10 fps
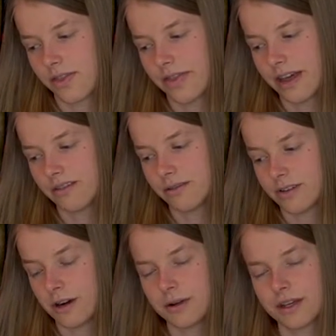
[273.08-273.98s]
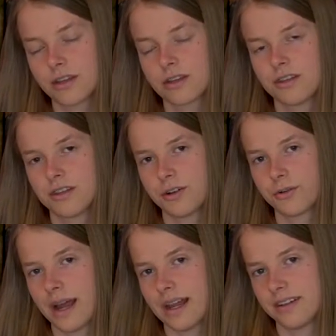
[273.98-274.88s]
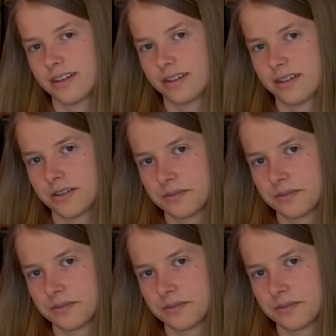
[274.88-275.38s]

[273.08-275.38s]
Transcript: they're a very curated